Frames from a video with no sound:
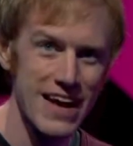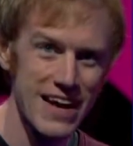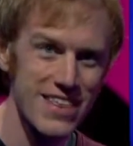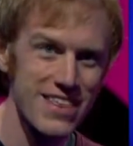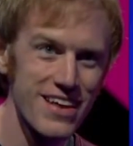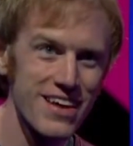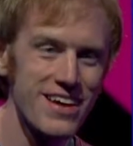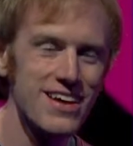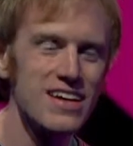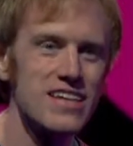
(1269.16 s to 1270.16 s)
Try that
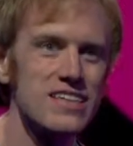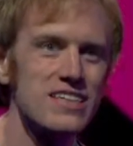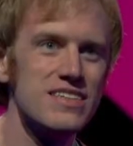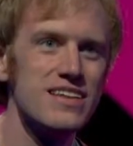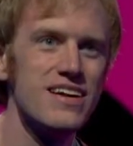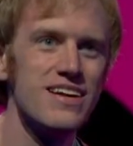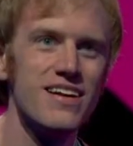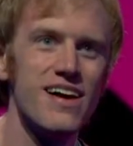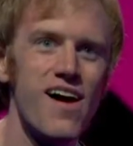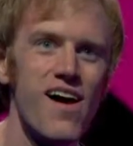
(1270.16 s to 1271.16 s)
with some of us.
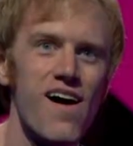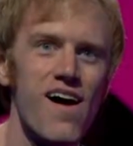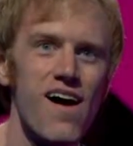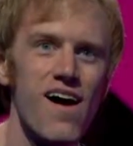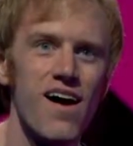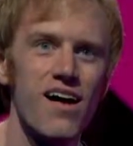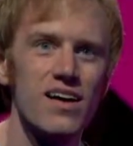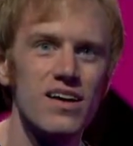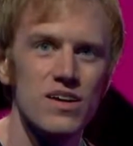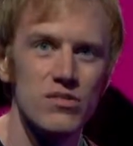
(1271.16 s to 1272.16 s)
Eight. Yes.
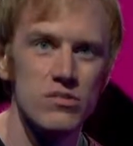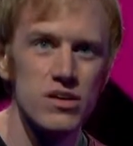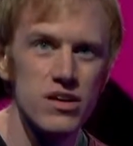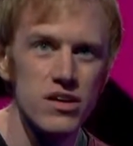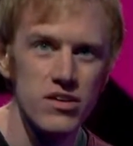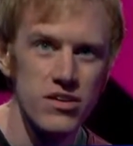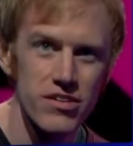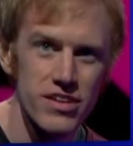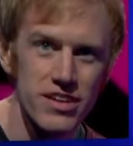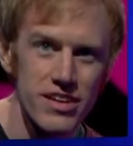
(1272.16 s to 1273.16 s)
There we go. Realise
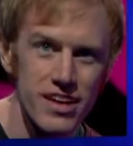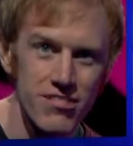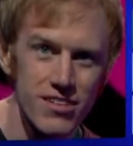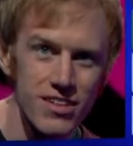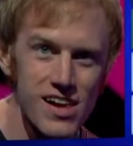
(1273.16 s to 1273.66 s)
right, now. Careful.